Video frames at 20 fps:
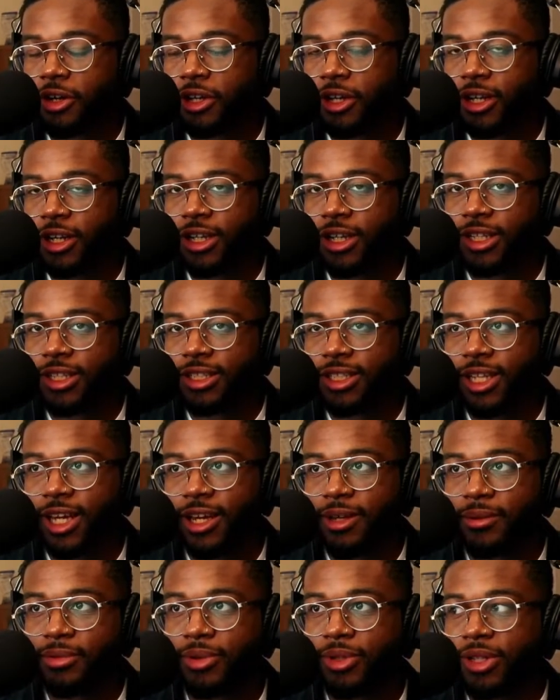couldn't
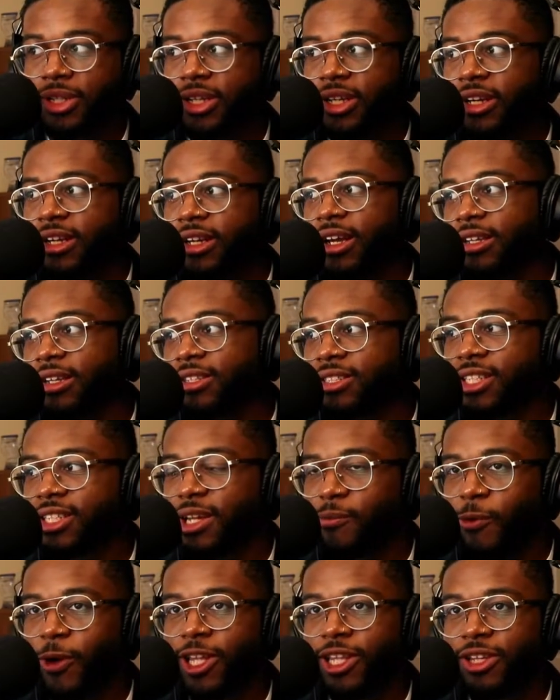escape it. In the
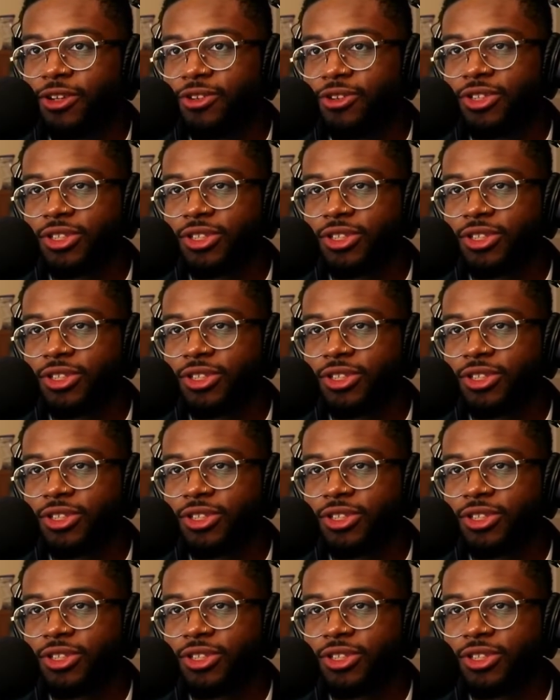same way that you